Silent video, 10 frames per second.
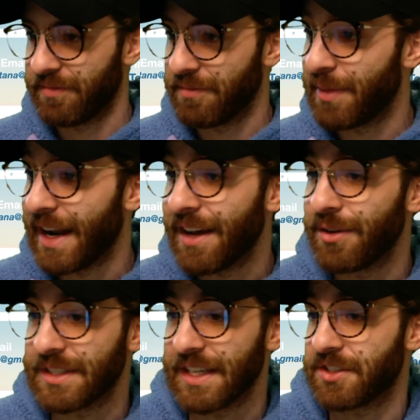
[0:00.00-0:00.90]
But I
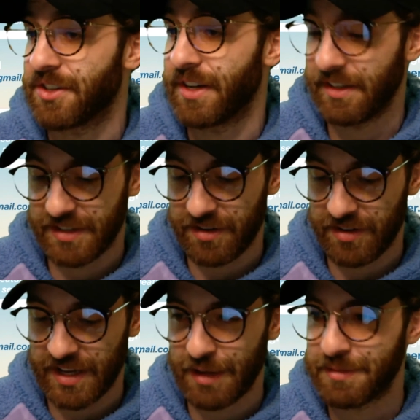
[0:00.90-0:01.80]
always liked drawing, so
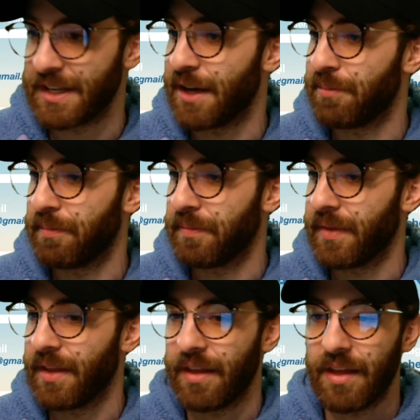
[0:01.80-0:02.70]
I kept it up.
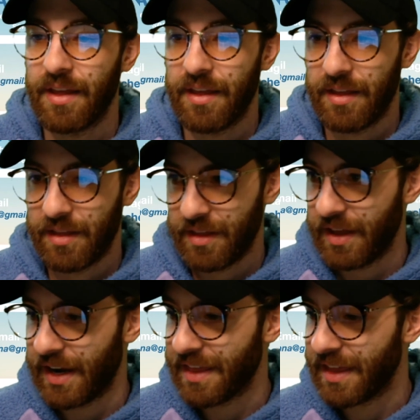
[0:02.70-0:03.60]

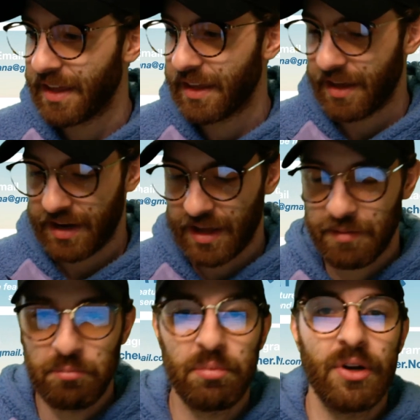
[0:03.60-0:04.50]
And I
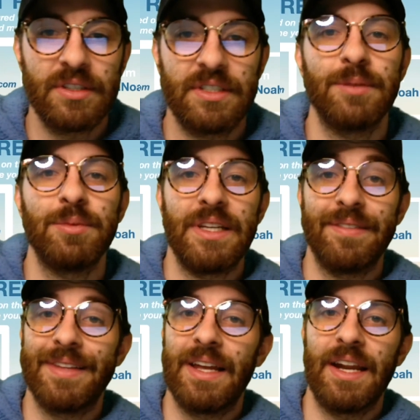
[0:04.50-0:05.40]
personally
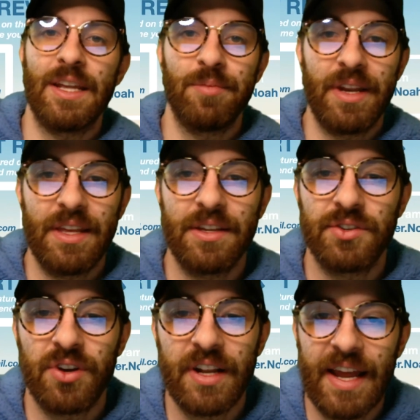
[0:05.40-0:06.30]
believe that anybody can
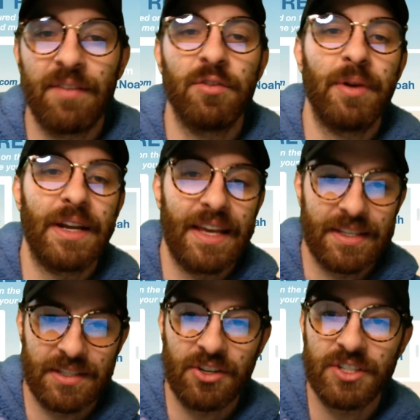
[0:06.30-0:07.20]
draw, and everybody
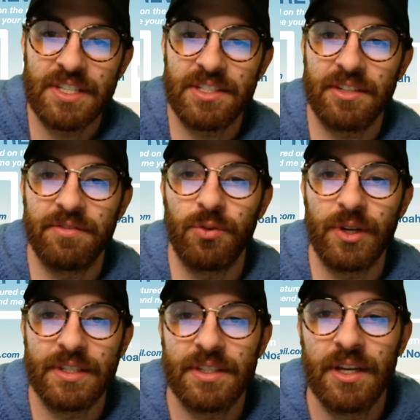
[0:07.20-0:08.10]
has an artistic
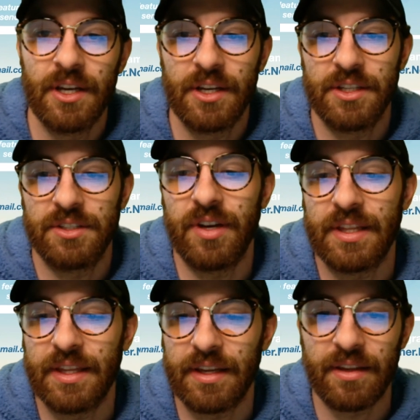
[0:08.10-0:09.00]
voice. So I
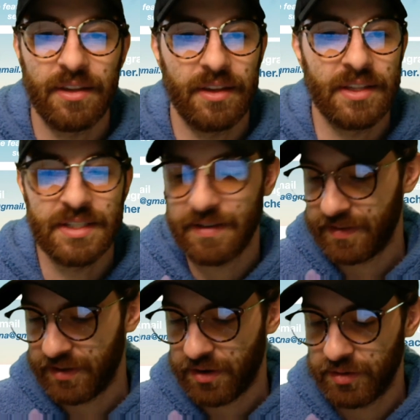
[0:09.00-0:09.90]
think it's
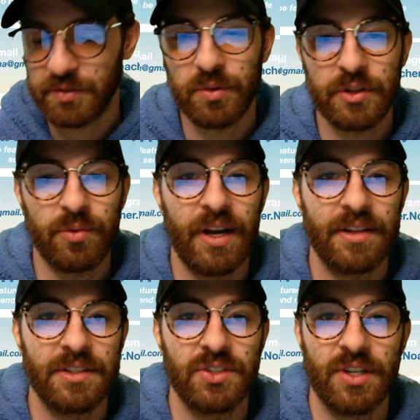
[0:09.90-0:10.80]
definitely always worthwhile
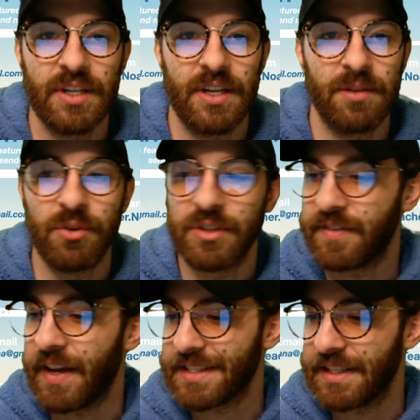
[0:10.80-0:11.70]
to draw. I'm always
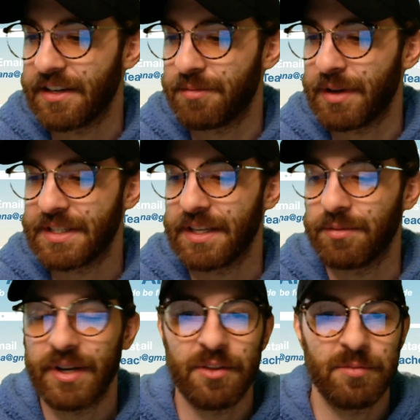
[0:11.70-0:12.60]
fascinated by seeing what other